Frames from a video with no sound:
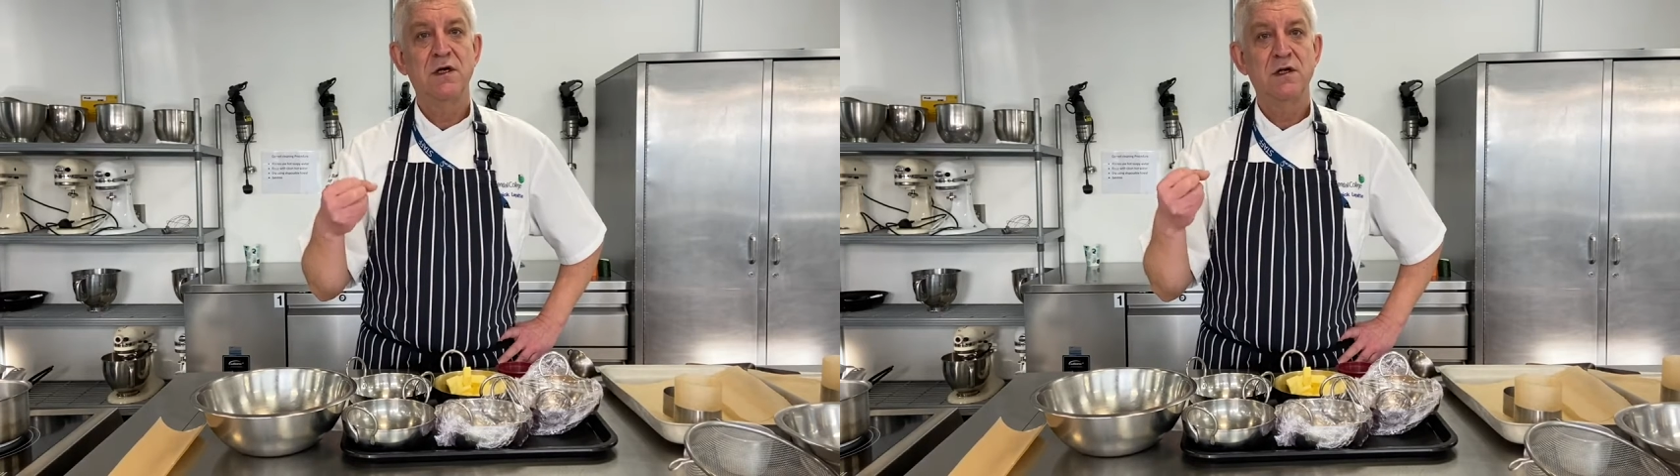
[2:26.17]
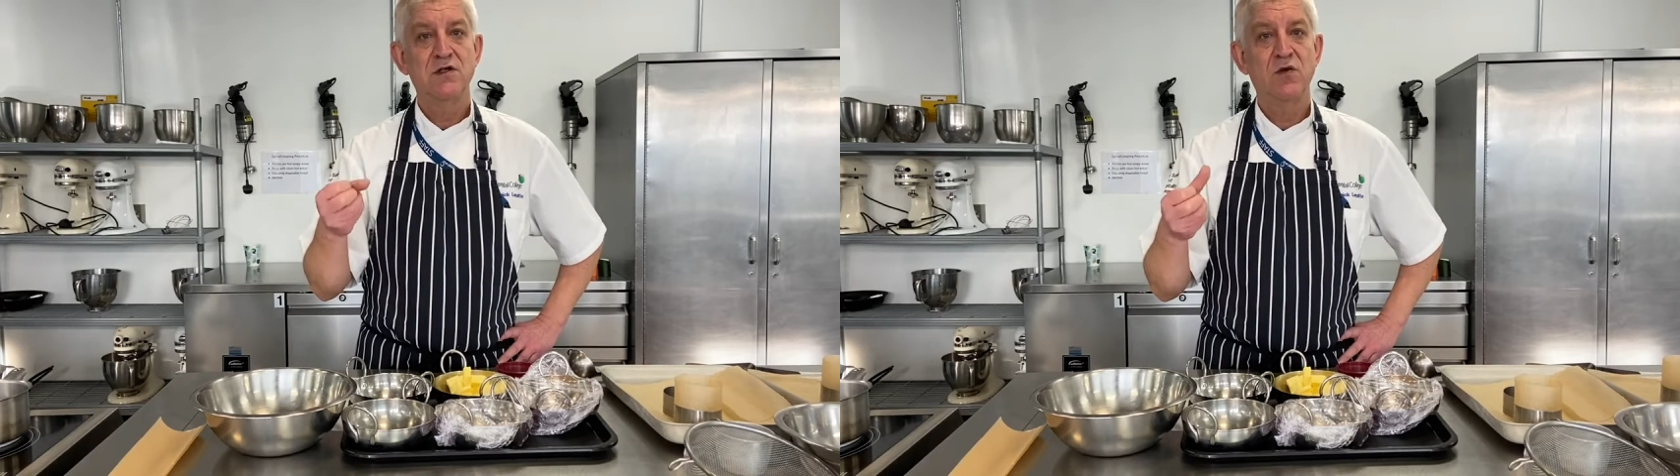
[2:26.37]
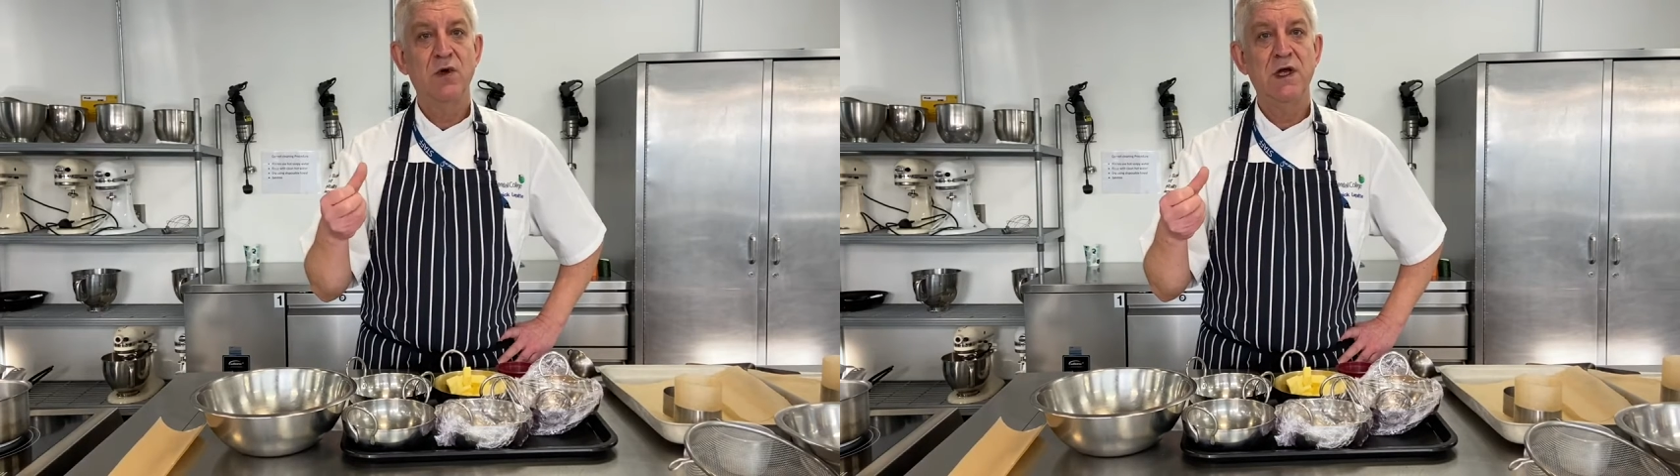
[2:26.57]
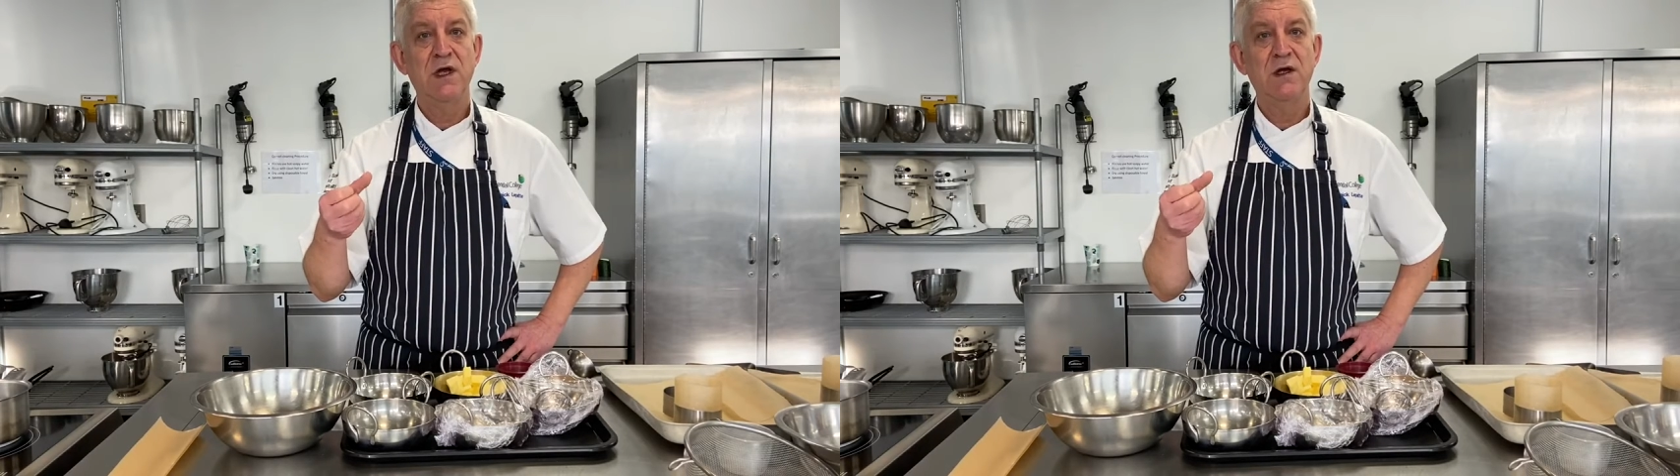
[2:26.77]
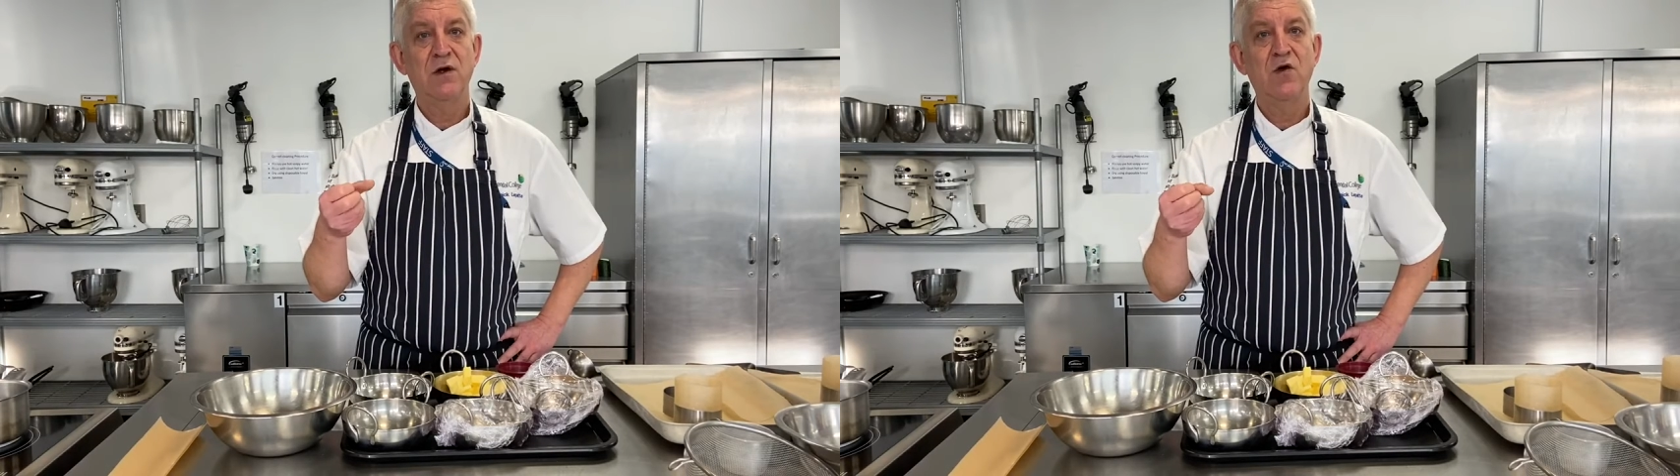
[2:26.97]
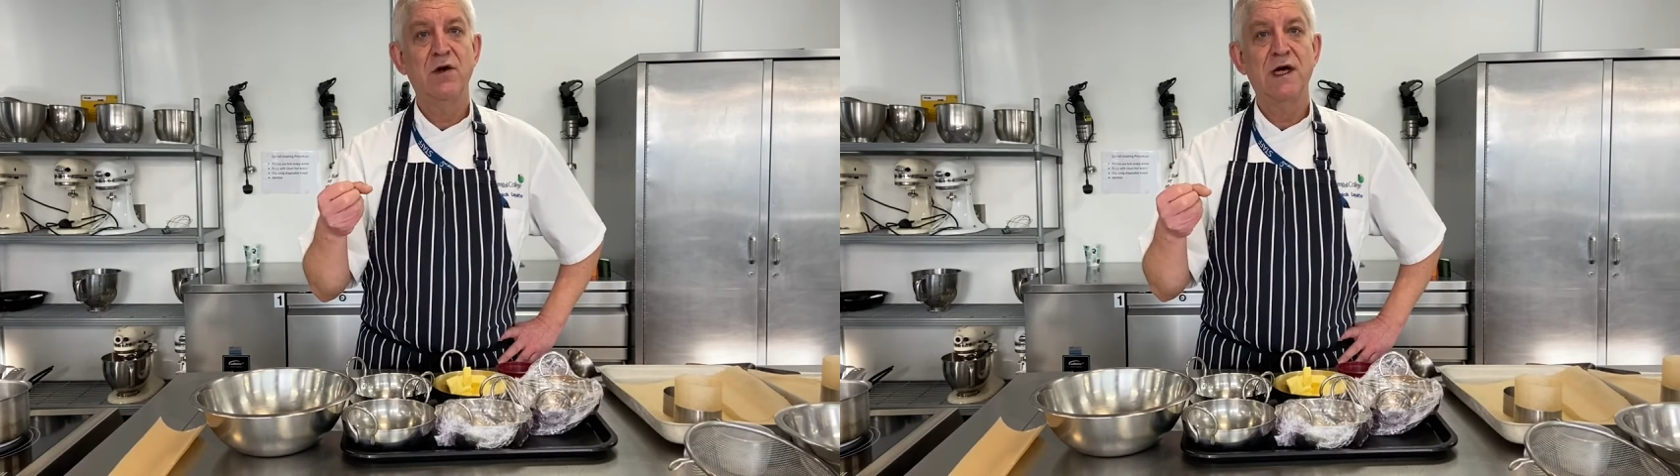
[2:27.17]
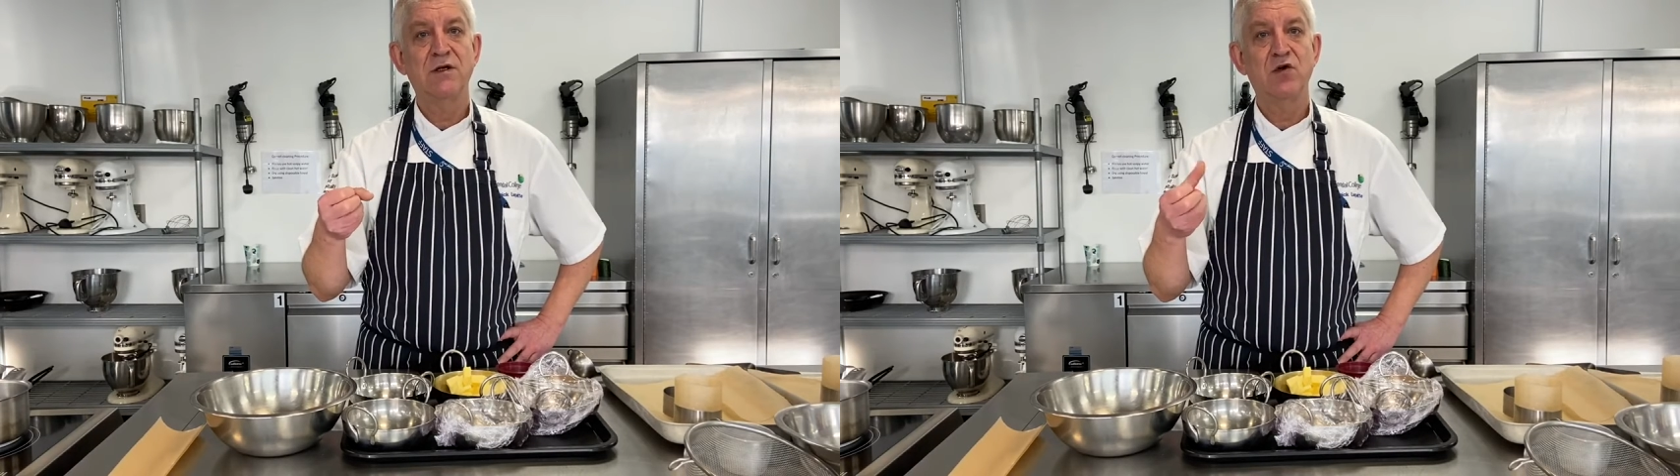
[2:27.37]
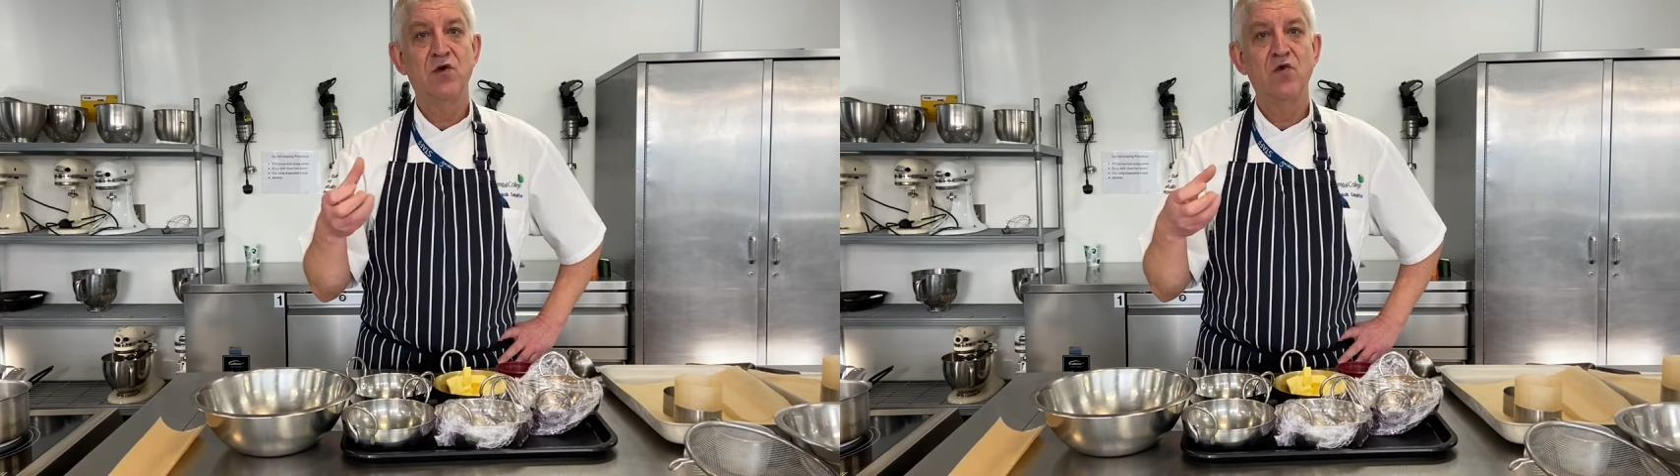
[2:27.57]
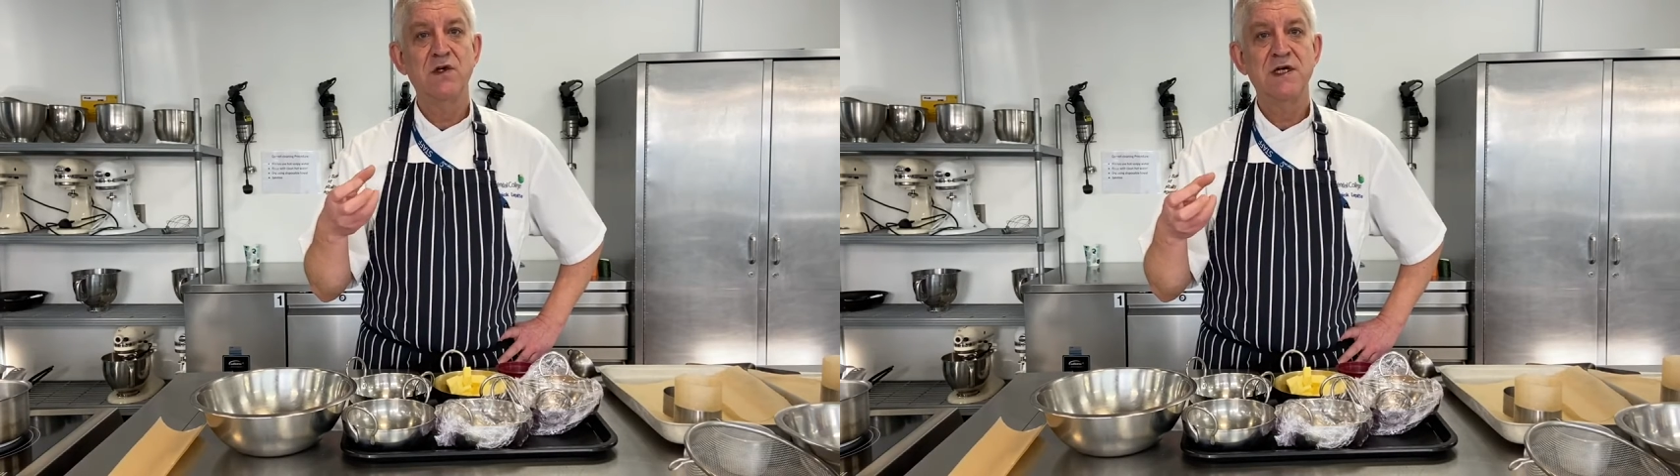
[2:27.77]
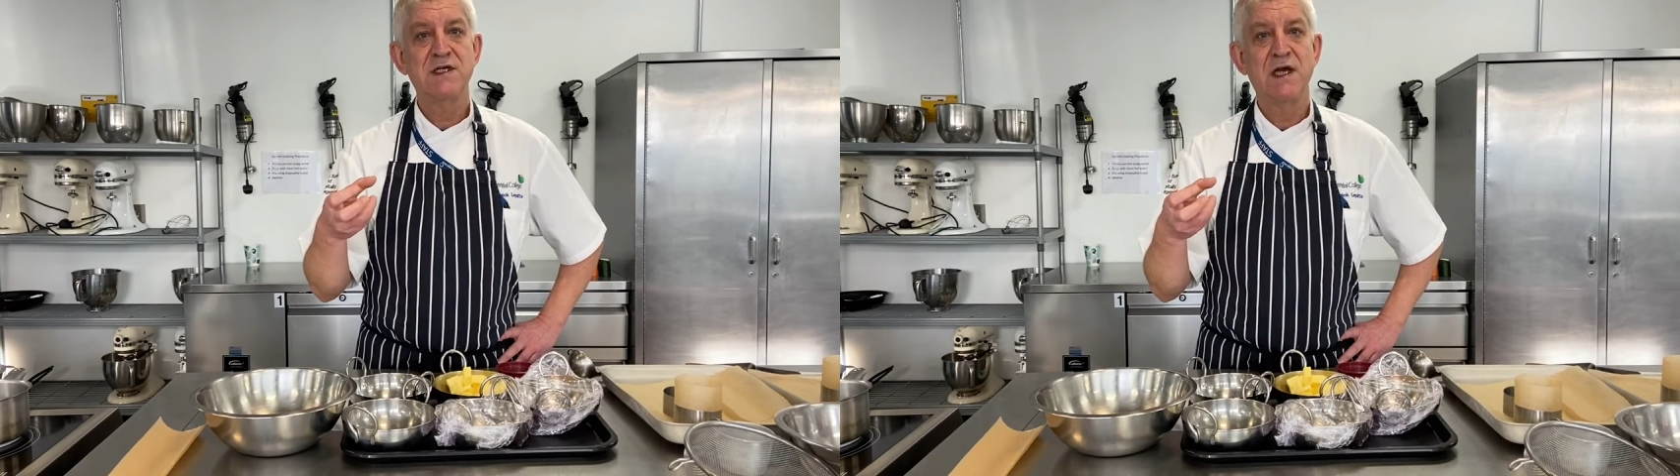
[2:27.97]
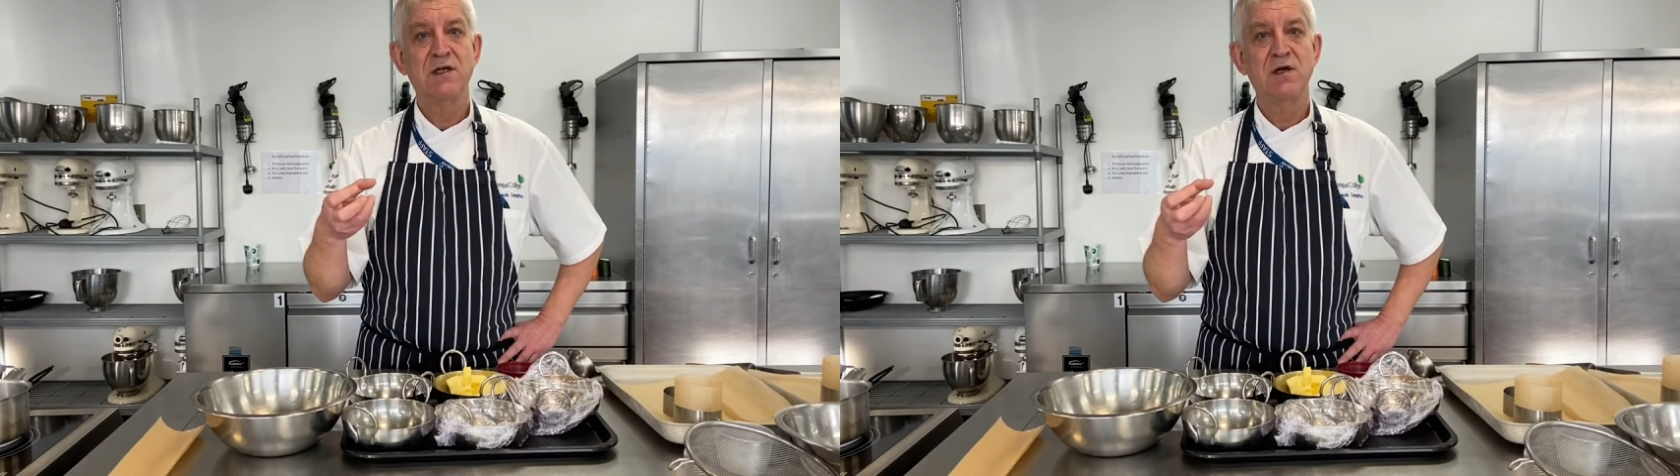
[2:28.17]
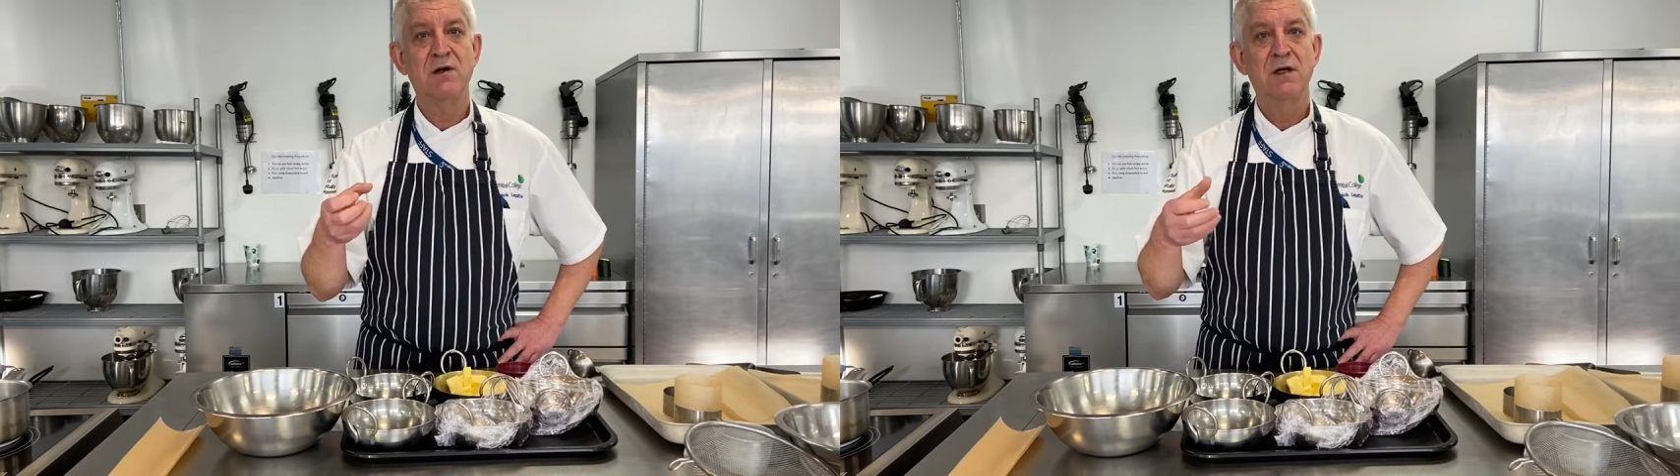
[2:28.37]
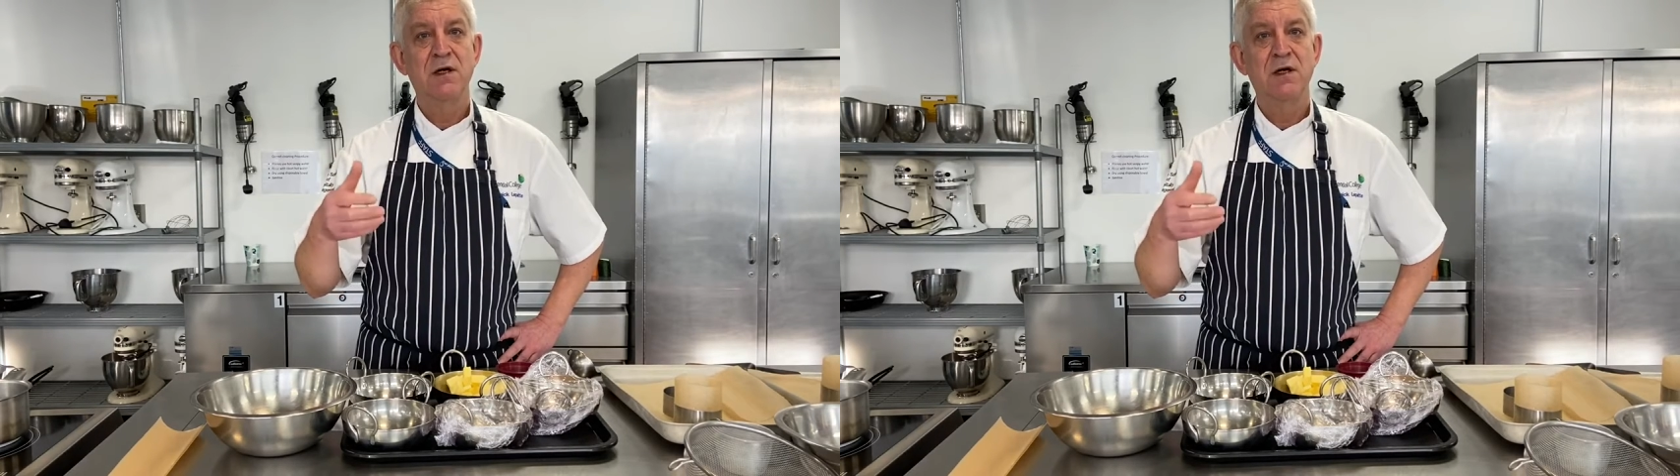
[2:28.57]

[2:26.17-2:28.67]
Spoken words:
So we call that a oozy center.